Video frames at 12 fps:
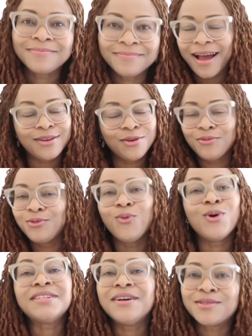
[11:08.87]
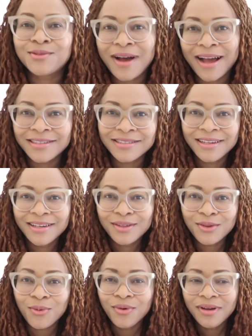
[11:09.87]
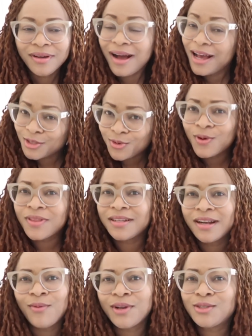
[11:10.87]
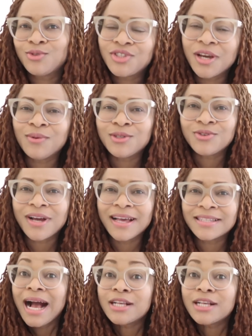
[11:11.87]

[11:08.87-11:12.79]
I don't even know what else to add. You know, I saw that and I wanted to share with you guys.